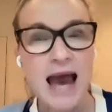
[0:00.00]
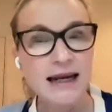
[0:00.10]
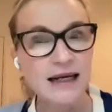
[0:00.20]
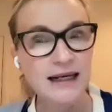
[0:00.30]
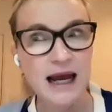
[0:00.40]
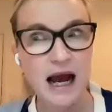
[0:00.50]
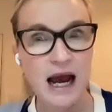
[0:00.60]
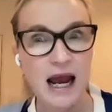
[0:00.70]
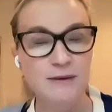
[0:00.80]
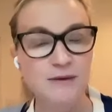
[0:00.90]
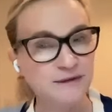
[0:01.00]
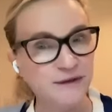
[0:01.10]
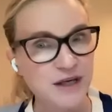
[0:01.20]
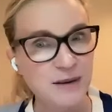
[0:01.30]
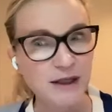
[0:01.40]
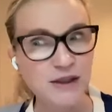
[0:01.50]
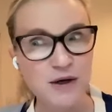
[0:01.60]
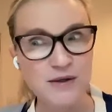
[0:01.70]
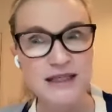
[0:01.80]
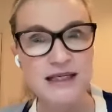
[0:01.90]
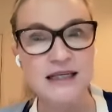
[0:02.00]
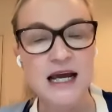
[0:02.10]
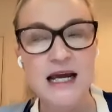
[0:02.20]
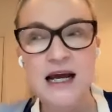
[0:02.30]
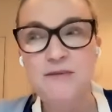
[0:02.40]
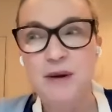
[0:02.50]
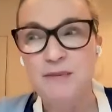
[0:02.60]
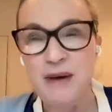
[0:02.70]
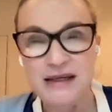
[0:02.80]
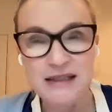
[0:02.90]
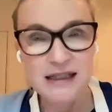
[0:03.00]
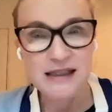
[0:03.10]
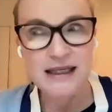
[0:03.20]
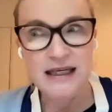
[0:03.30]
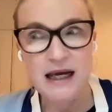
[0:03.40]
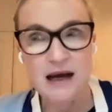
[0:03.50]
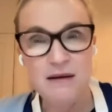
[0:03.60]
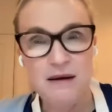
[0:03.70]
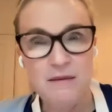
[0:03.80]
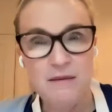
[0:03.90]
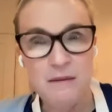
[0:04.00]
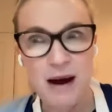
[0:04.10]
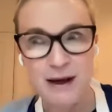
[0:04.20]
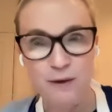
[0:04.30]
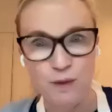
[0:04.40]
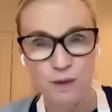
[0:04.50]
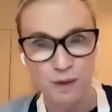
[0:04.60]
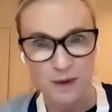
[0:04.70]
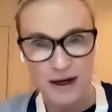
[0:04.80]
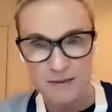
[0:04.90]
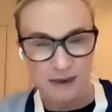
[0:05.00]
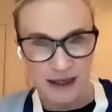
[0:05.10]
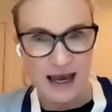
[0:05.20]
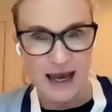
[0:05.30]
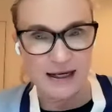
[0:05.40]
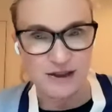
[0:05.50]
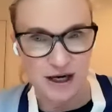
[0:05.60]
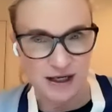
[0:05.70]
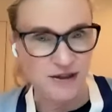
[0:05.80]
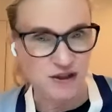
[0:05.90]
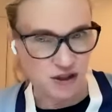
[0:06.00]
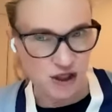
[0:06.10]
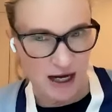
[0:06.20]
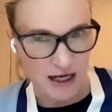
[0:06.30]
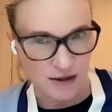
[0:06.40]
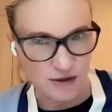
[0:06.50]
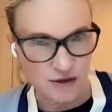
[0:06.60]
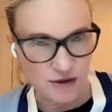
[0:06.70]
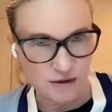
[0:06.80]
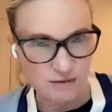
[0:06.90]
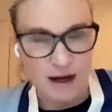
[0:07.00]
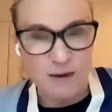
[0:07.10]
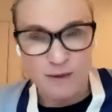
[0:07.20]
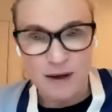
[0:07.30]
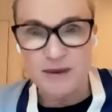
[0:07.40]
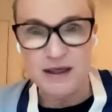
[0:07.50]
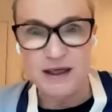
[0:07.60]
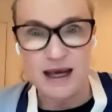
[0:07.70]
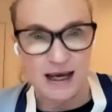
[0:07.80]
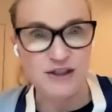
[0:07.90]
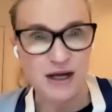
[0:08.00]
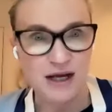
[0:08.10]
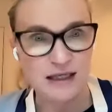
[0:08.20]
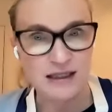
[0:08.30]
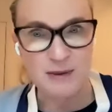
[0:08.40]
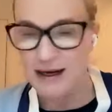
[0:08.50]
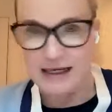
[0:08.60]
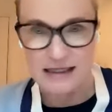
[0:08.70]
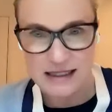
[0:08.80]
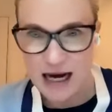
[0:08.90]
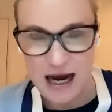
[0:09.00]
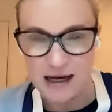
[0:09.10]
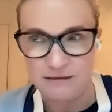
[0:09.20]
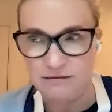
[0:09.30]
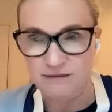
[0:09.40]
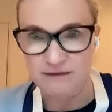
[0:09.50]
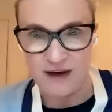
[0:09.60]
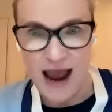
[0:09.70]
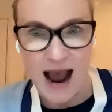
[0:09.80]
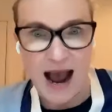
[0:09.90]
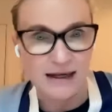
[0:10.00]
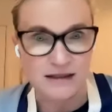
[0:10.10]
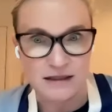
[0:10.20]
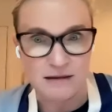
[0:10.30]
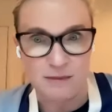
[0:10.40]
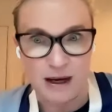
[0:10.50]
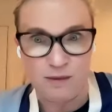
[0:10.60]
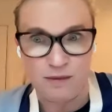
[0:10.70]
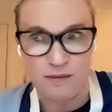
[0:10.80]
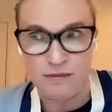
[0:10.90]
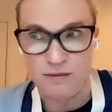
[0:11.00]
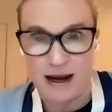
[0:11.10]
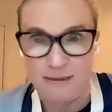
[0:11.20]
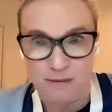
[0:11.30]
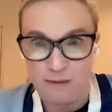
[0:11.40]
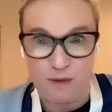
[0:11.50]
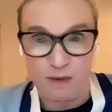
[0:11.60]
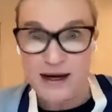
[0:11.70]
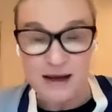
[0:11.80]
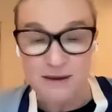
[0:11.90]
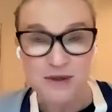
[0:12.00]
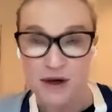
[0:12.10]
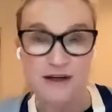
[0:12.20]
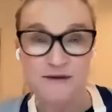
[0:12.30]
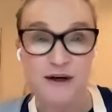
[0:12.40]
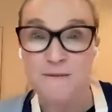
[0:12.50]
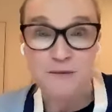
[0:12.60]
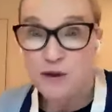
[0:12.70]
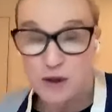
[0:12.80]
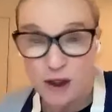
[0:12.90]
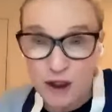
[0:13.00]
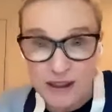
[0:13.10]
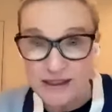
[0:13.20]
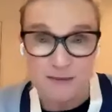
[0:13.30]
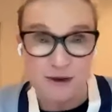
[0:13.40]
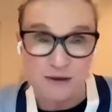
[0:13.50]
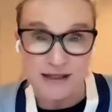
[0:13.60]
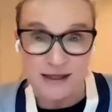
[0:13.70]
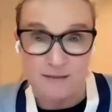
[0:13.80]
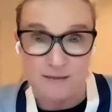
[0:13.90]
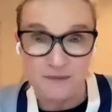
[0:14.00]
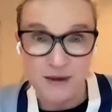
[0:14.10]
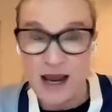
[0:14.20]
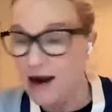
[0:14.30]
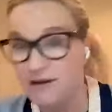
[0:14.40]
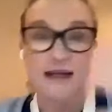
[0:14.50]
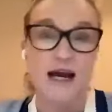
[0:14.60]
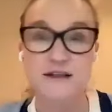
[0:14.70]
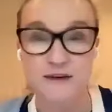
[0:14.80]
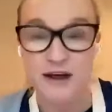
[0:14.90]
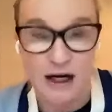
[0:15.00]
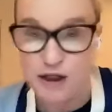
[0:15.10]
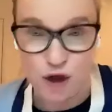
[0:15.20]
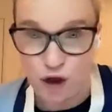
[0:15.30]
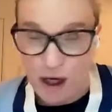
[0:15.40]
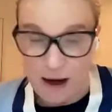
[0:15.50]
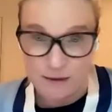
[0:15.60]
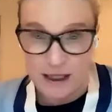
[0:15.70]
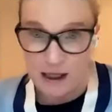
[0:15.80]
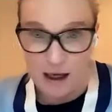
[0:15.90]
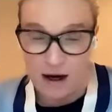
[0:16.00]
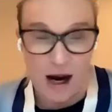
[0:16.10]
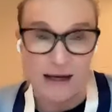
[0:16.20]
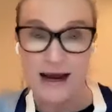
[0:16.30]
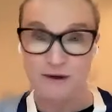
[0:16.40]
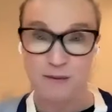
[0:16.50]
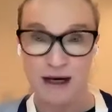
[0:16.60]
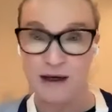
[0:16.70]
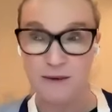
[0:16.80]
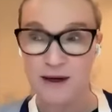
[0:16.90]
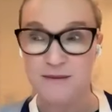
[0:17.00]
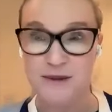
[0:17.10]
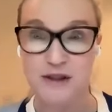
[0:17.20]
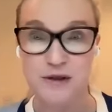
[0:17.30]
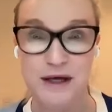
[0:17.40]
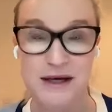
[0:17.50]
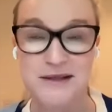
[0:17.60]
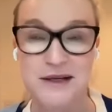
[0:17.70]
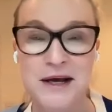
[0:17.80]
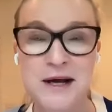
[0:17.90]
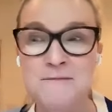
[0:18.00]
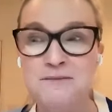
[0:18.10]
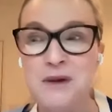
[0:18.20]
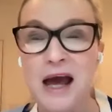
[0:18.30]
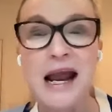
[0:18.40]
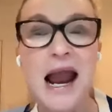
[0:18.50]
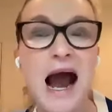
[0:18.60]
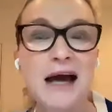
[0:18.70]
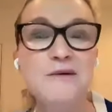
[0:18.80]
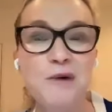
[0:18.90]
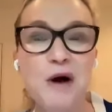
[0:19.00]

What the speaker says: And it was the first time I'd noticed this, but basically my rib cage has changed. My rib cage has expanded. It's not fat. It's my ribs are different. So I couldn't zip the dress up. Everything else felt, I just could, I was like, I'd have to break a rib to do this. And I had a